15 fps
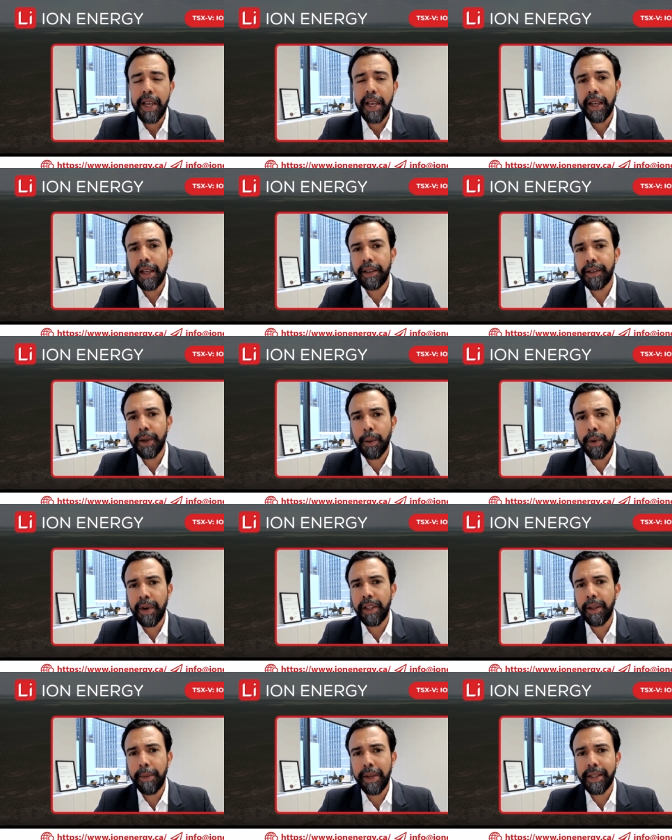And so we're in the
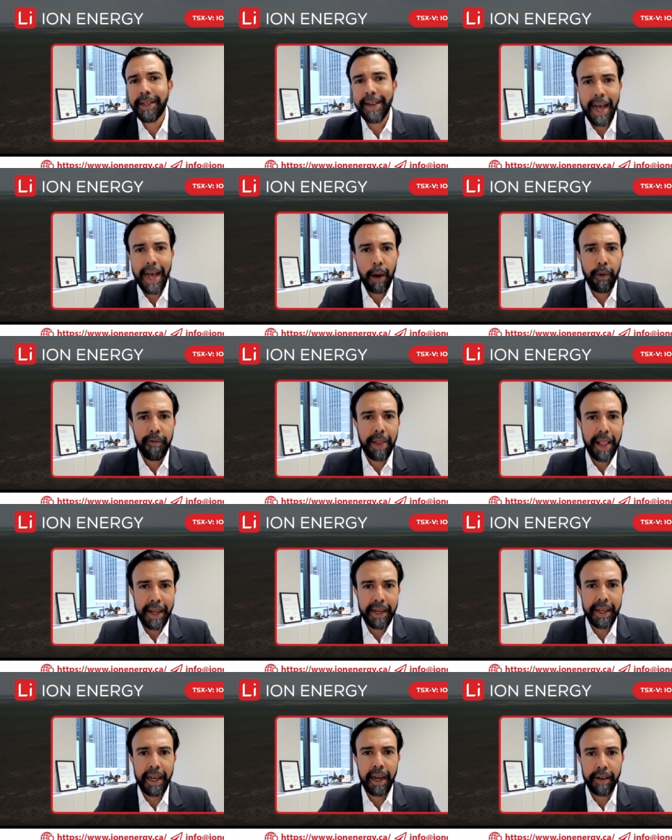midst now of
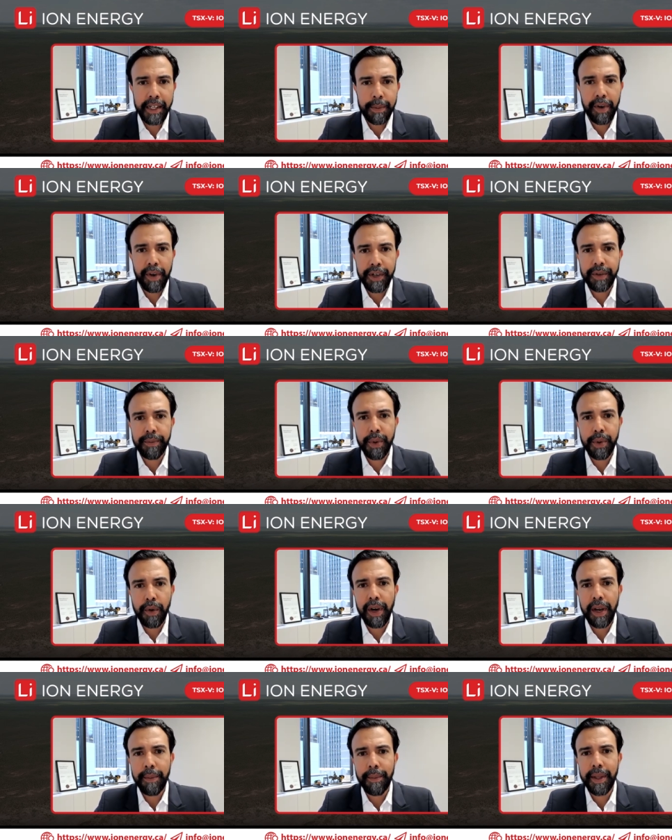planning our exploration
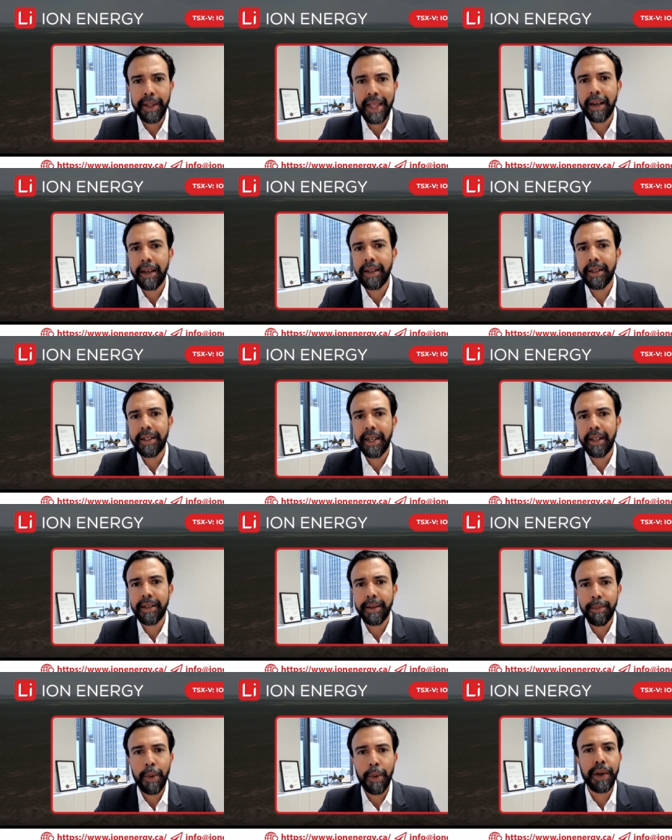program, and that'll entail some
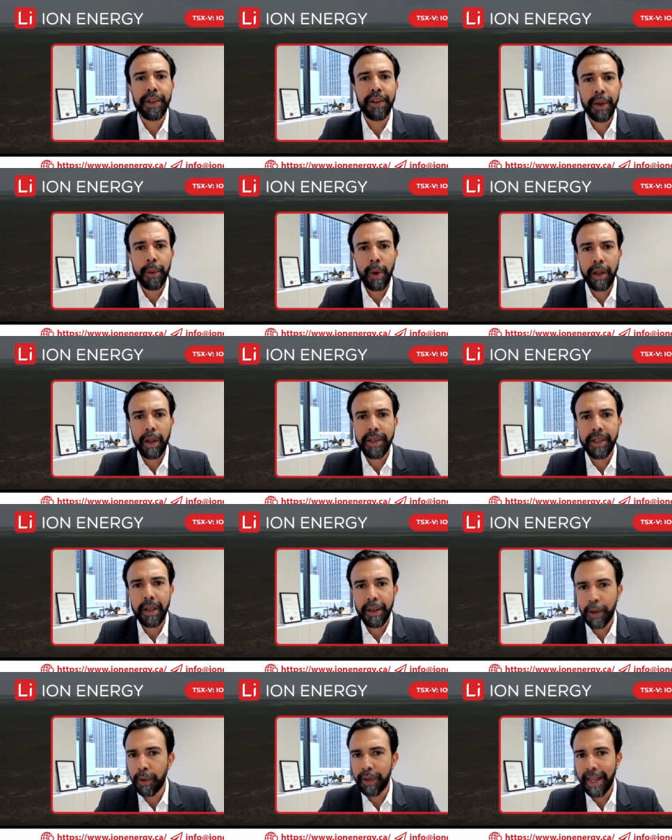monitoring wells. It'll
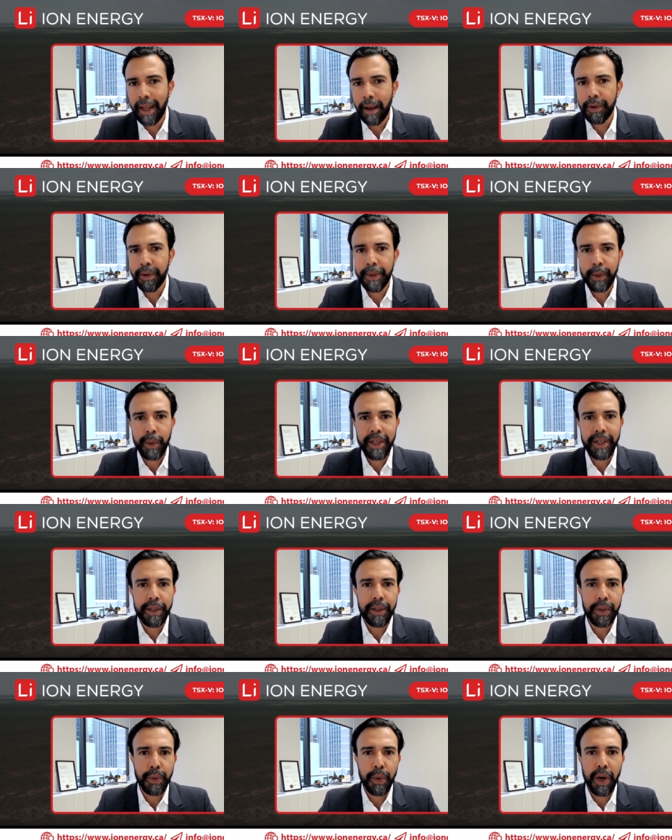go down to between
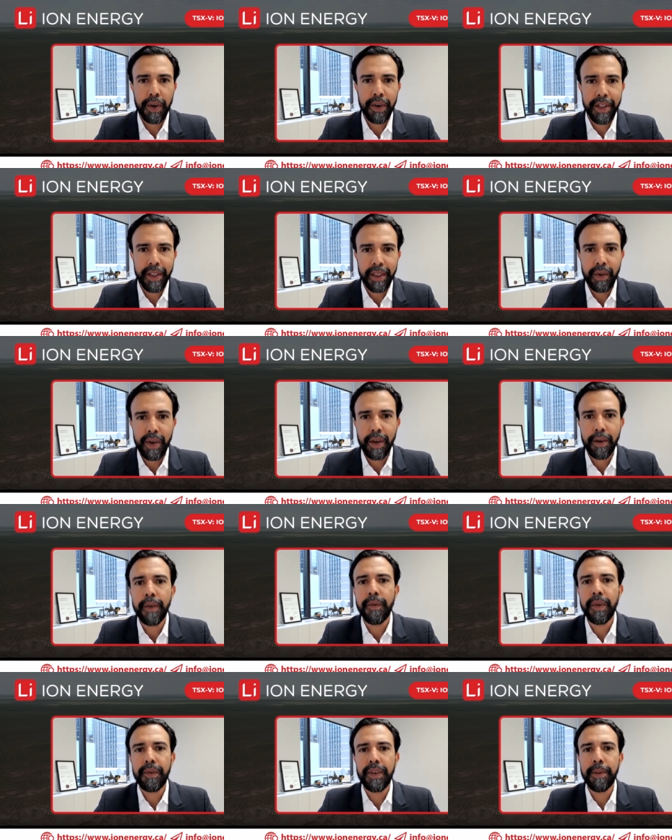200 and
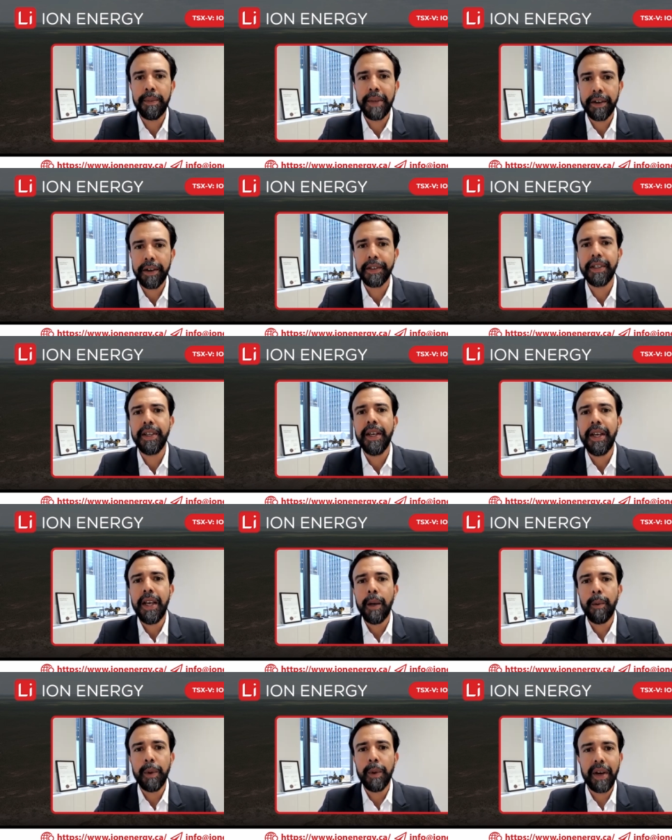350 meters.
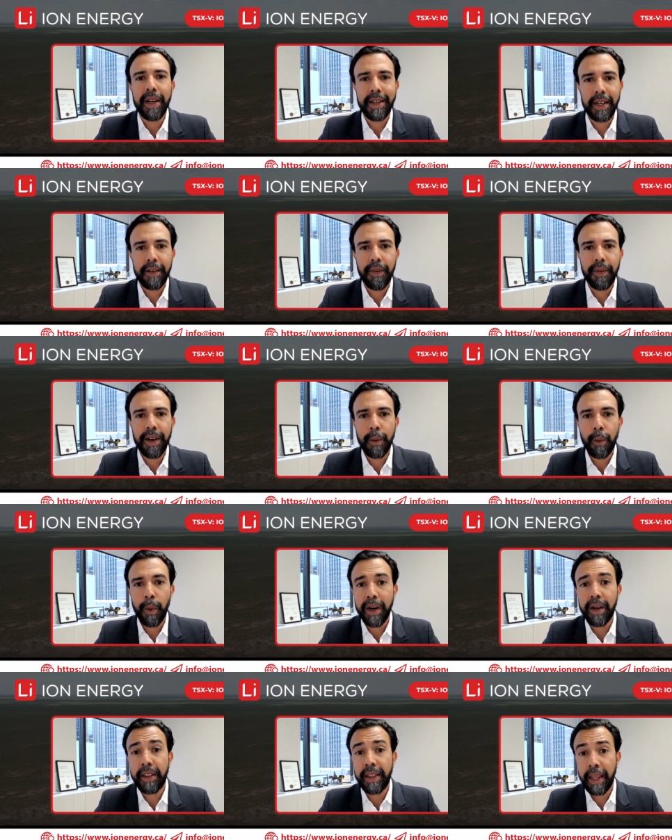We've identified
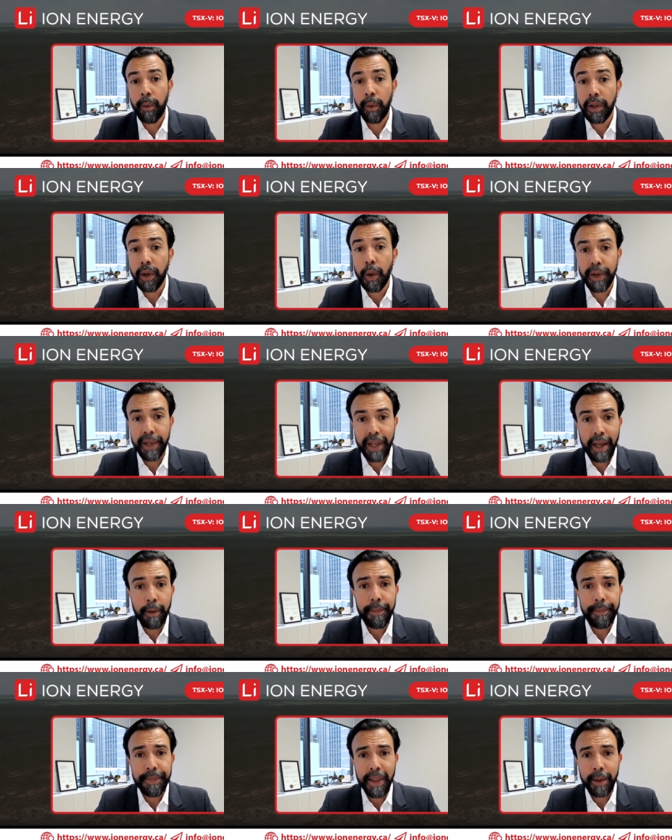where they will go
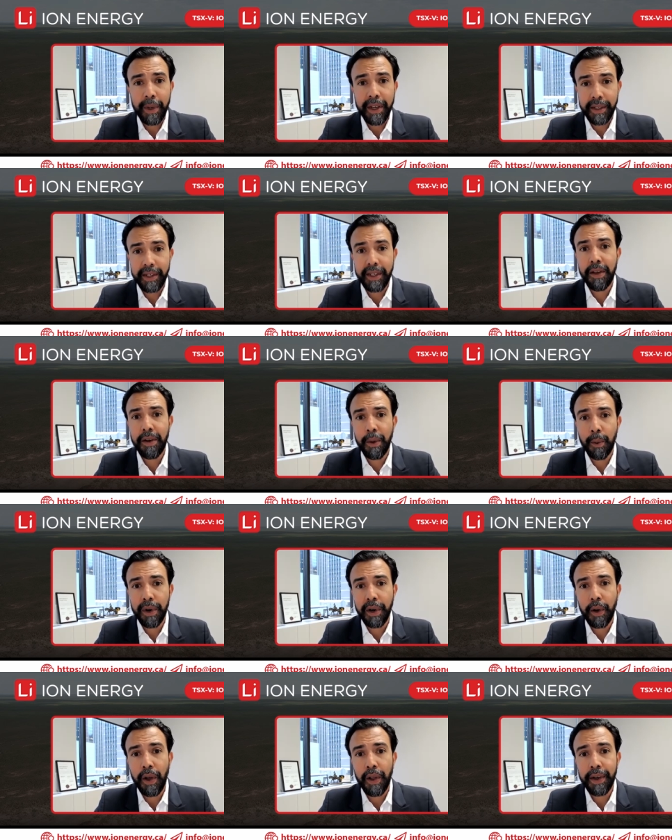down, and we continue to
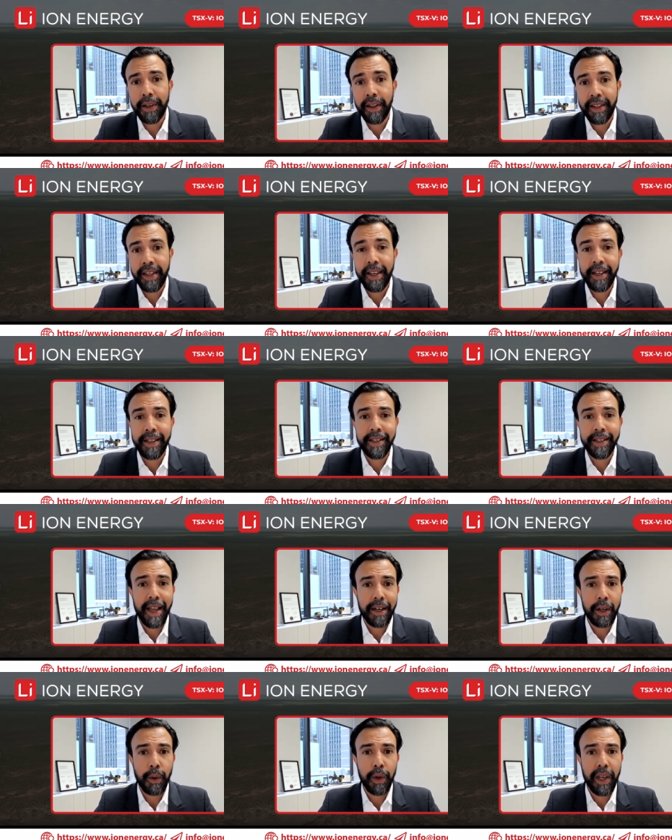work on the
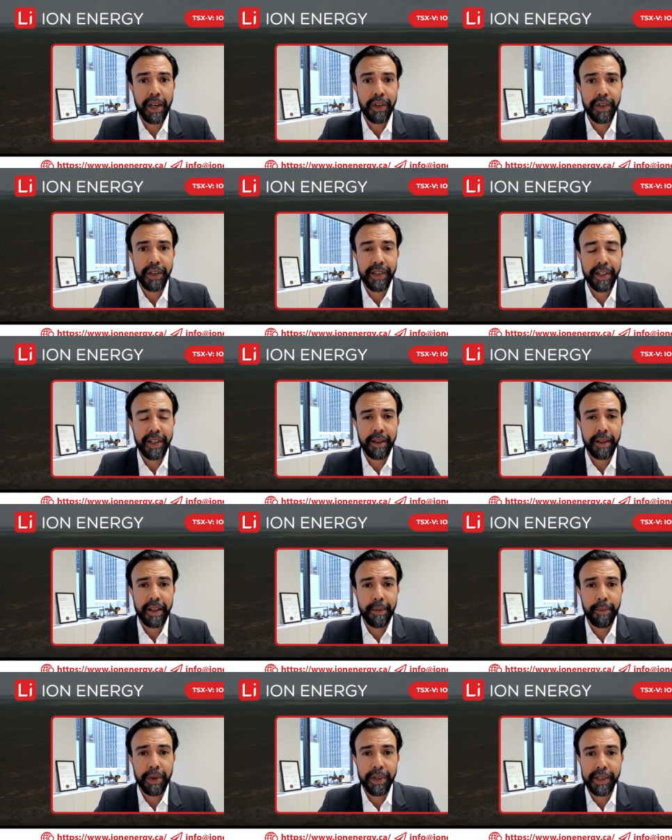exact locations and the,
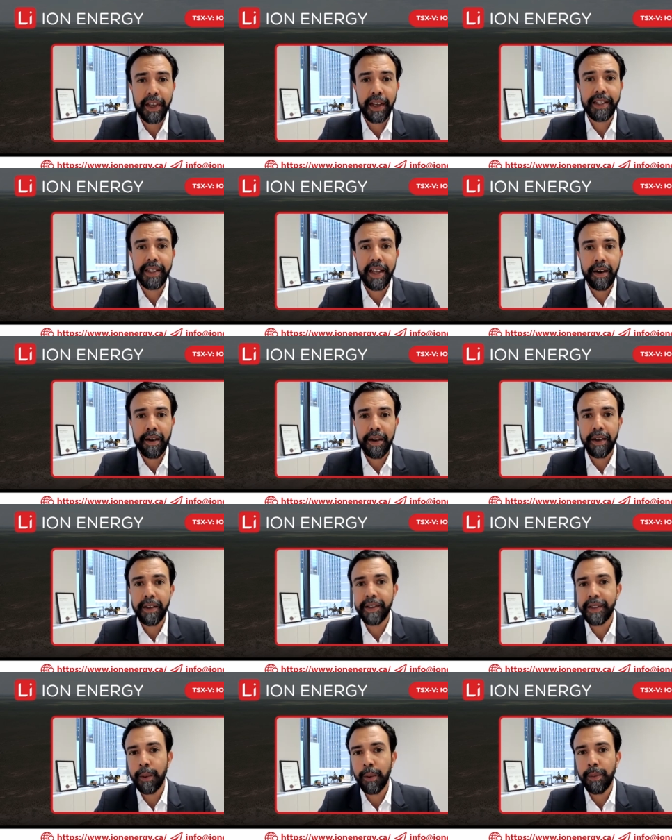the precise areas
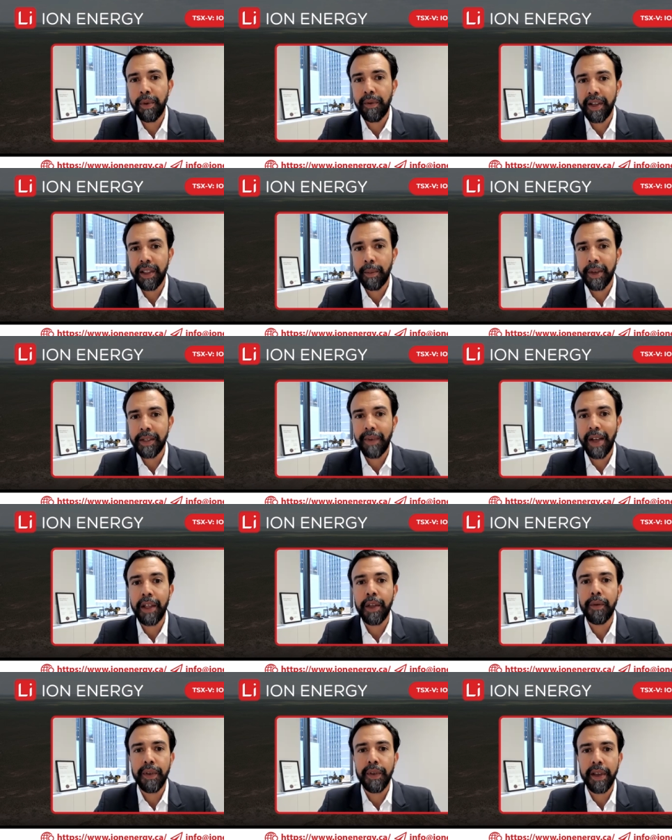that would provide the best
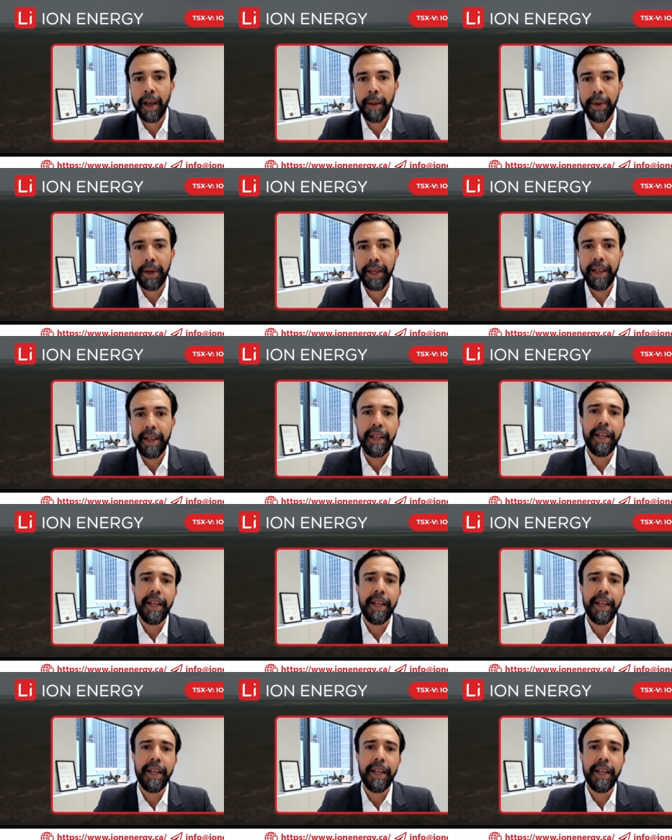value for the company.